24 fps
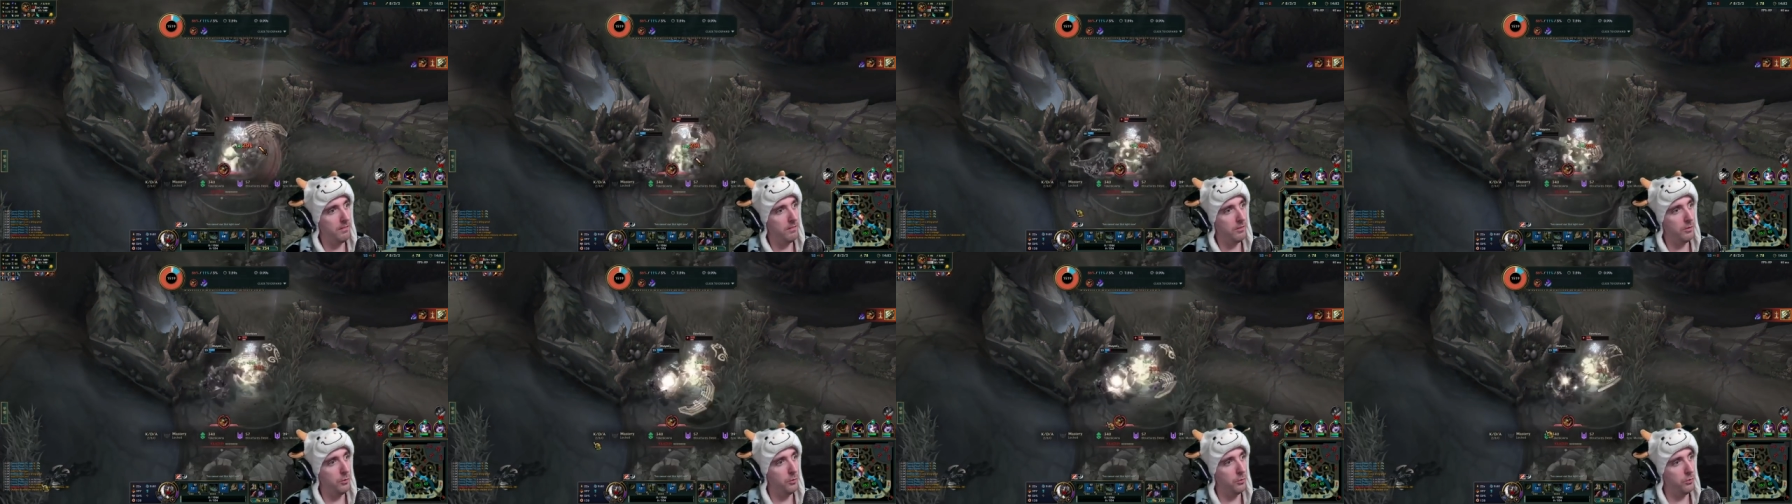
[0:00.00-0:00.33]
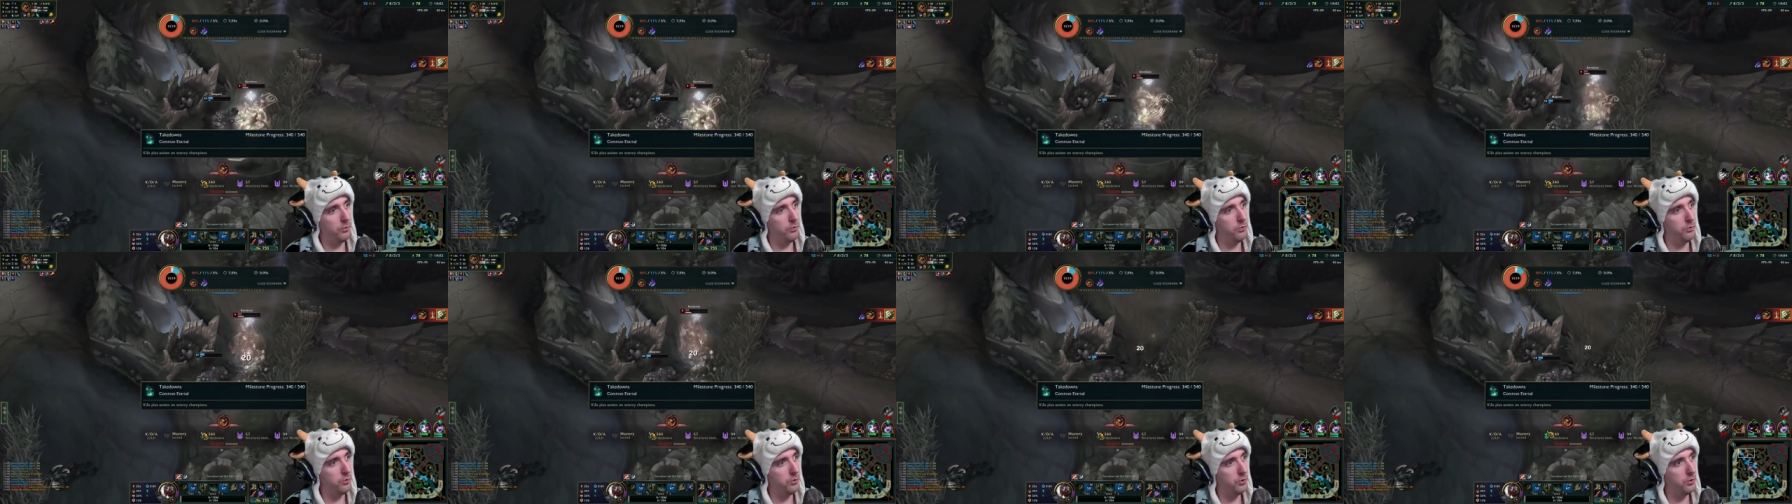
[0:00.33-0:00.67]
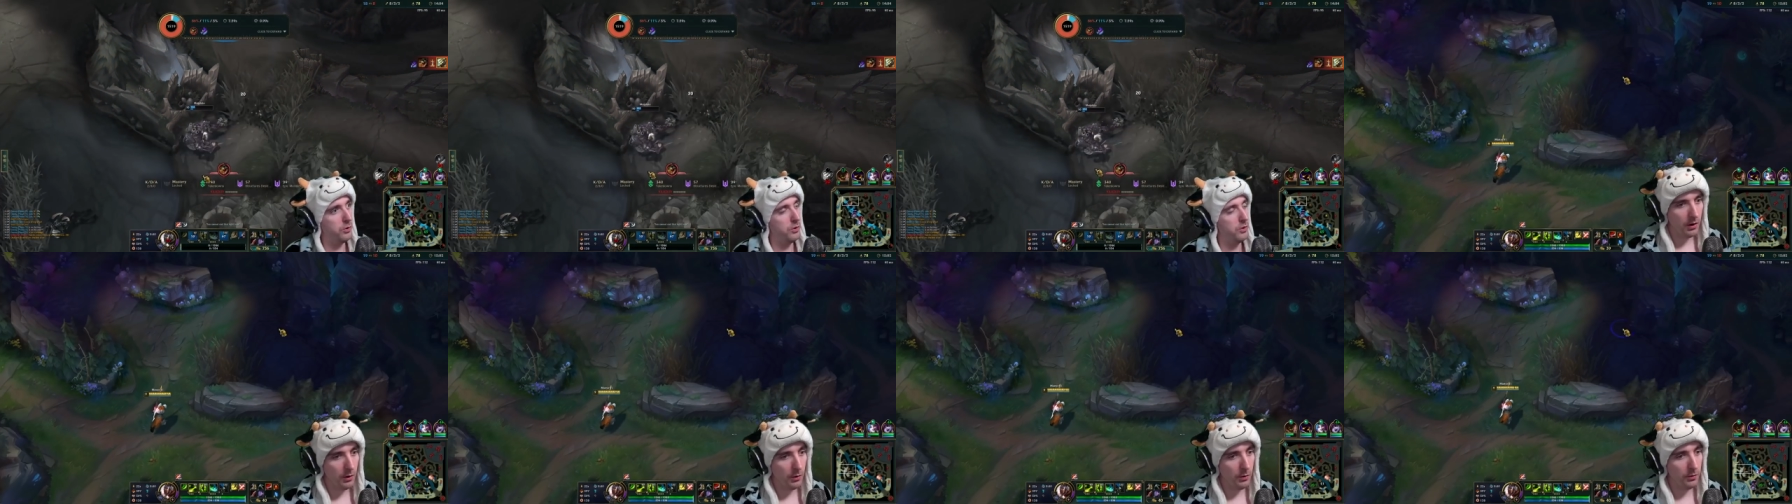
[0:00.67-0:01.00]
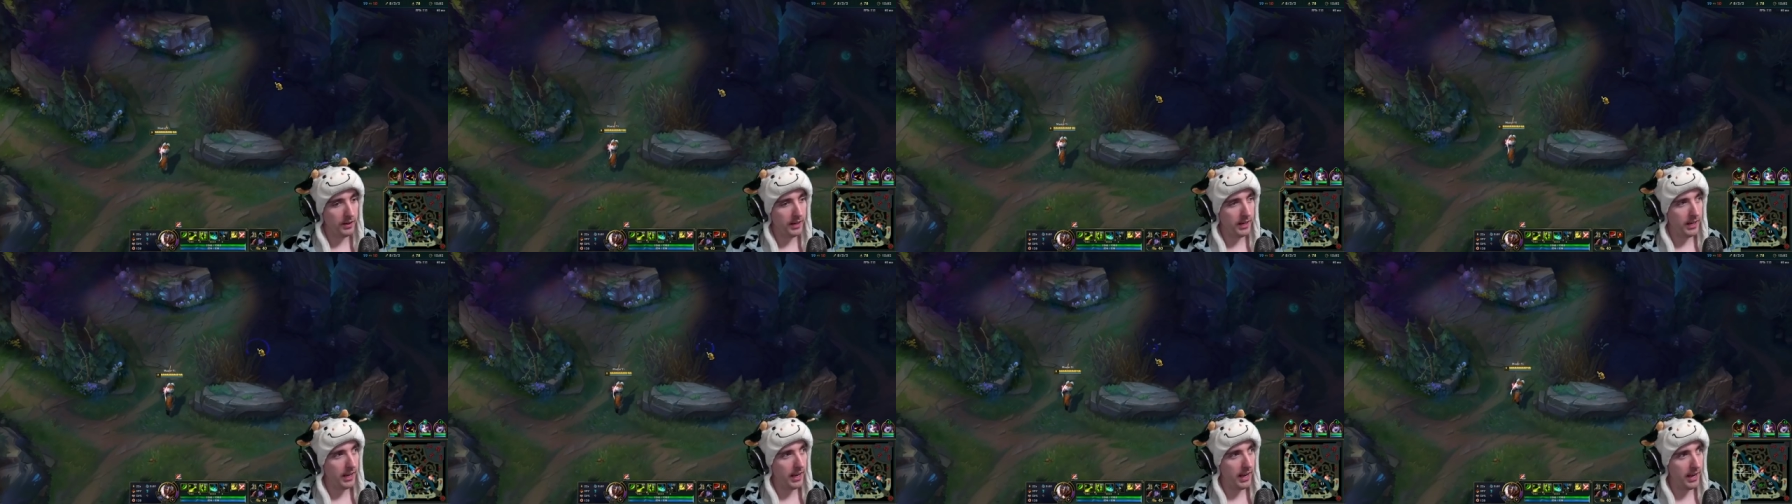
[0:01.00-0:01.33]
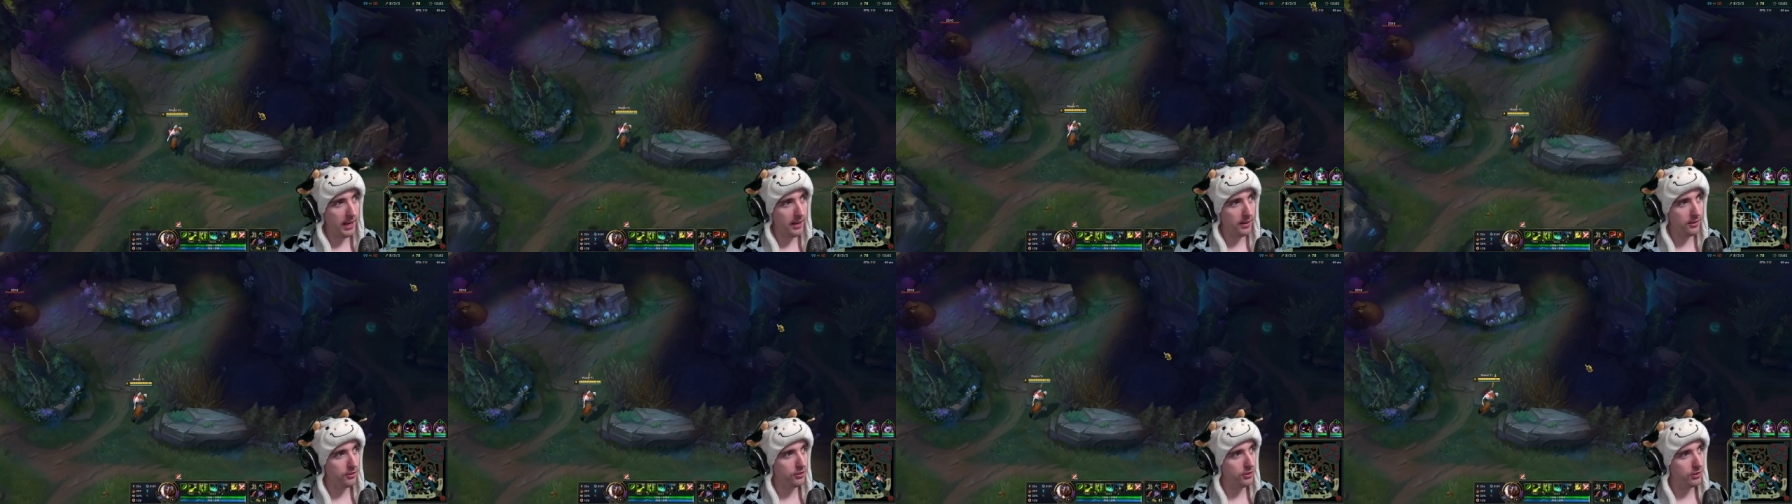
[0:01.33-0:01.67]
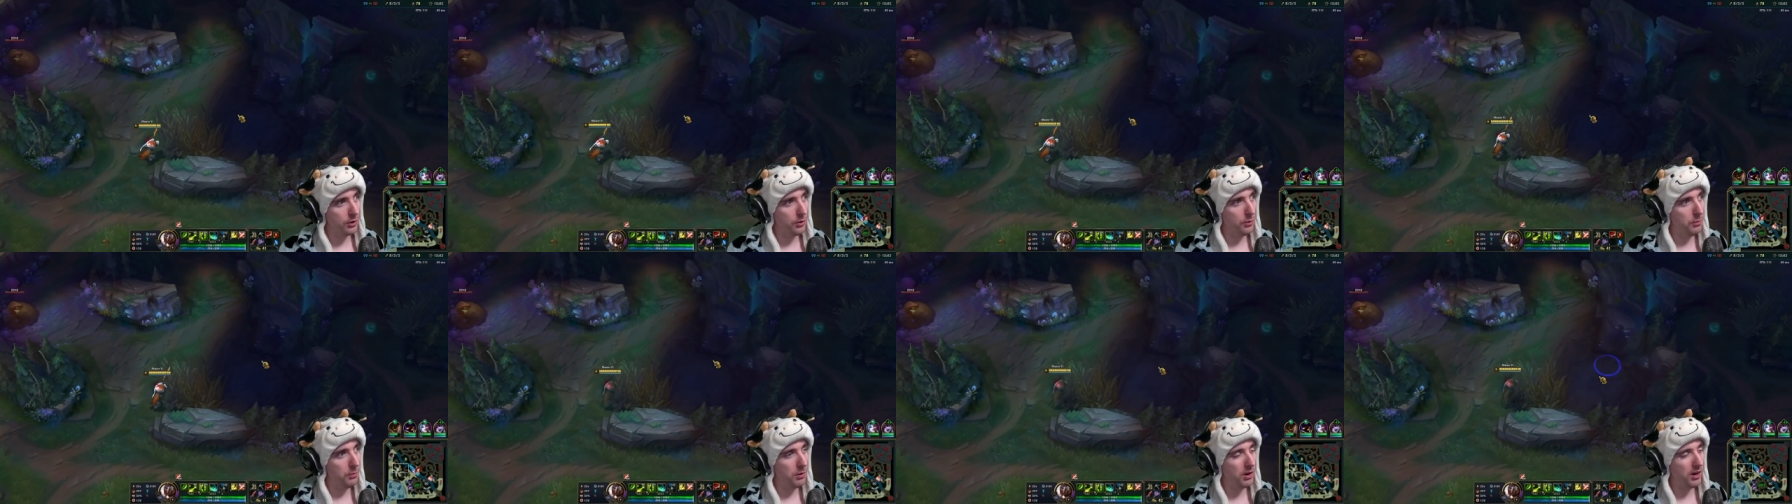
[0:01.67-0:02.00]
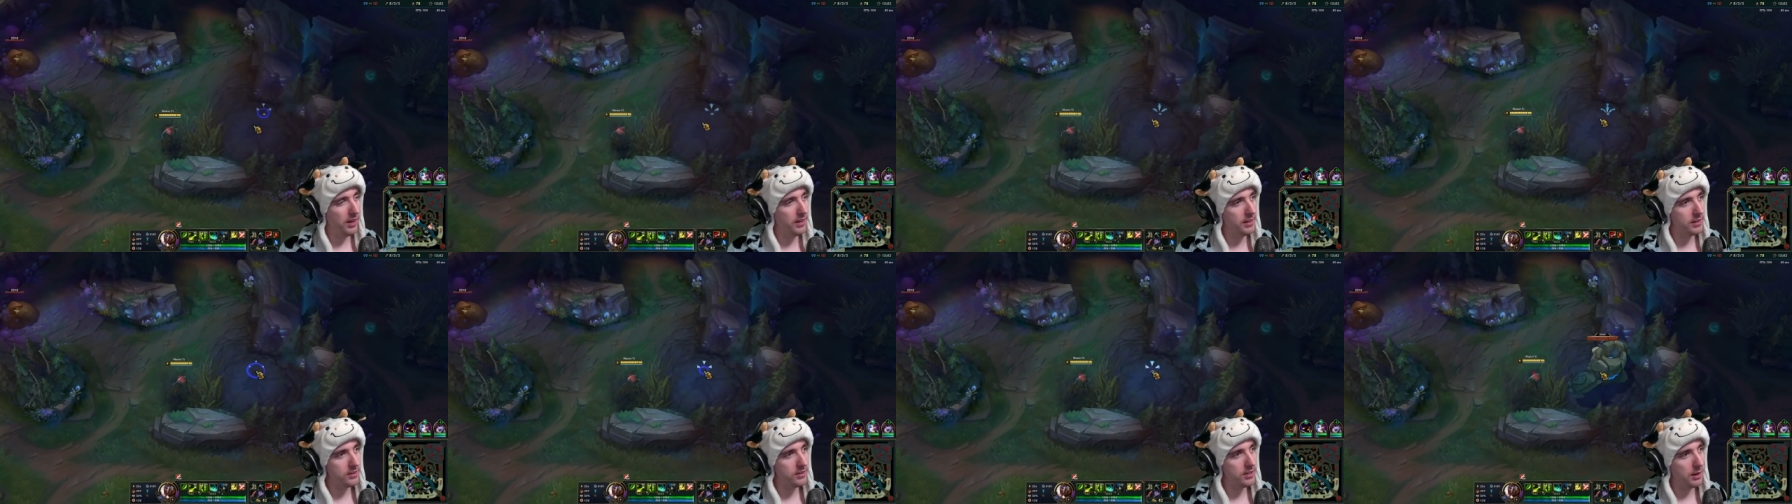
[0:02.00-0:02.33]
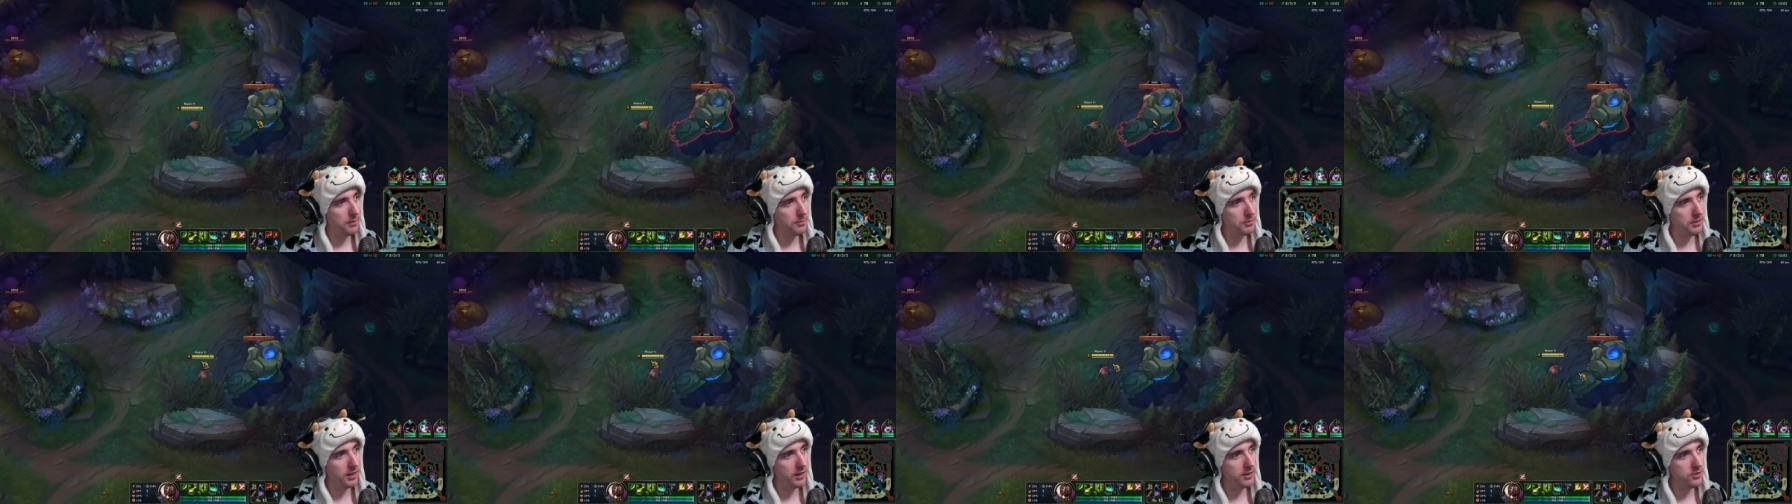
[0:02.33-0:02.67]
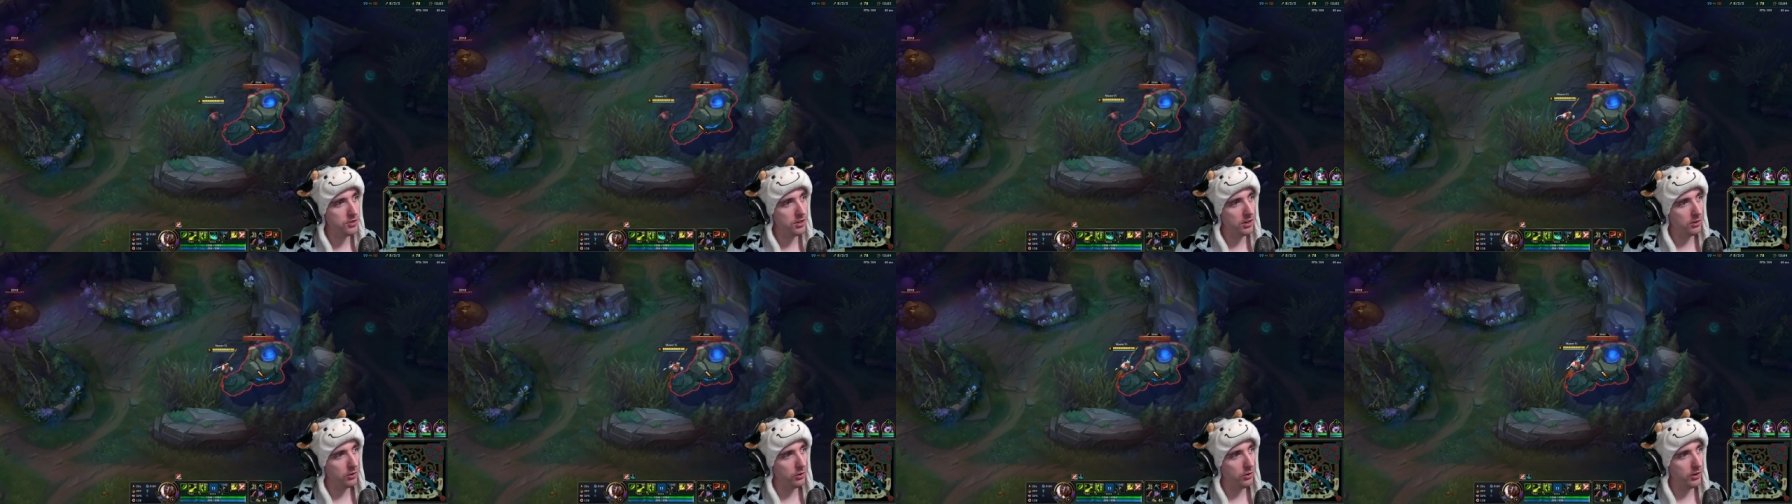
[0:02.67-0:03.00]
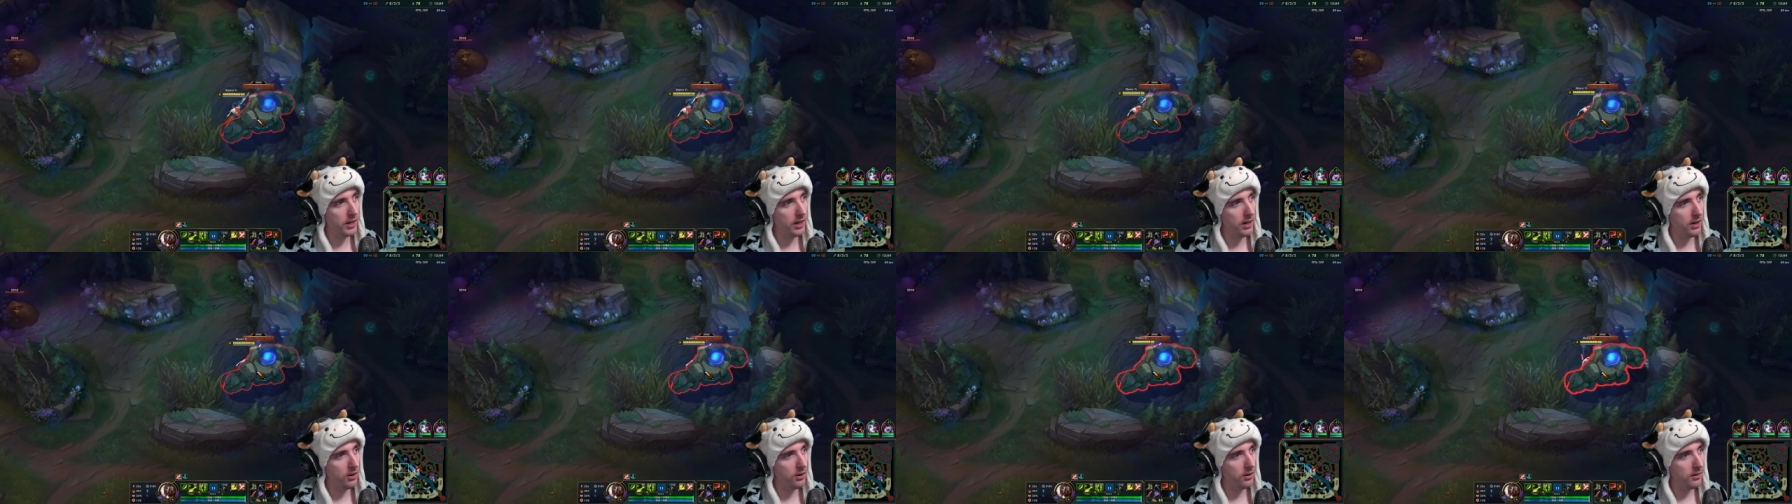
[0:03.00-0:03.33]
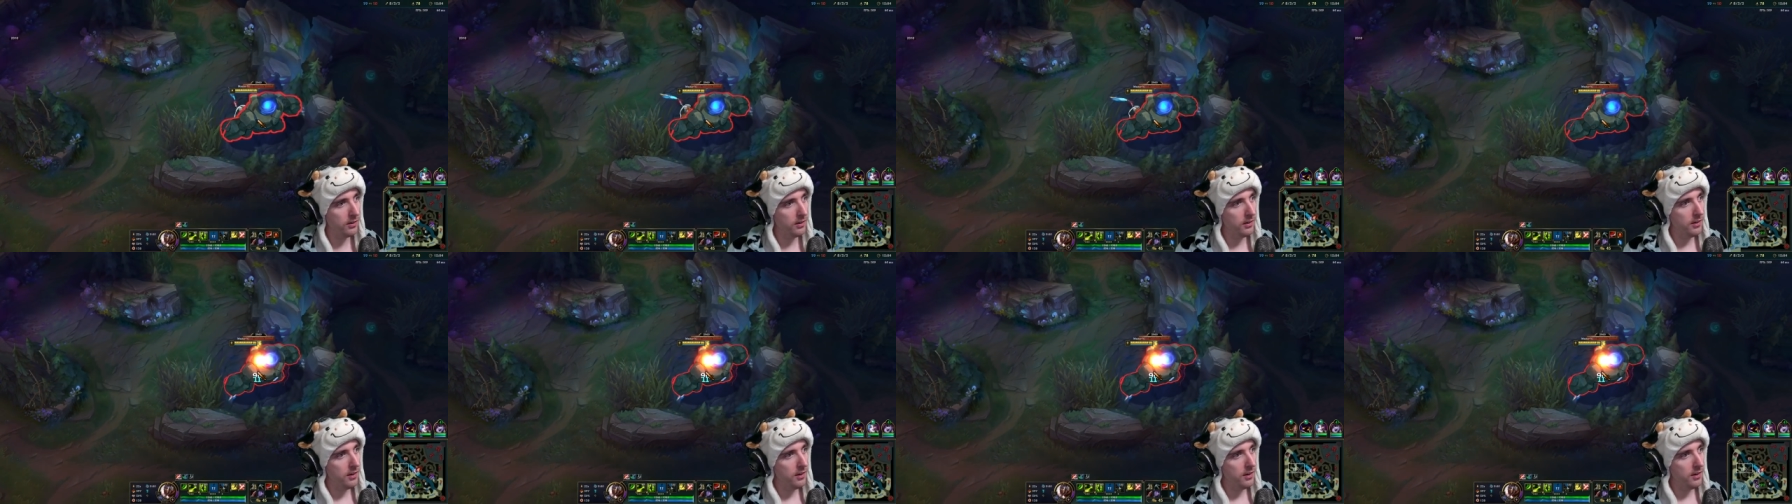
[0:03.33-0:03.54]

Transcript: Ooh. Okay, so we're in the topside jungle here.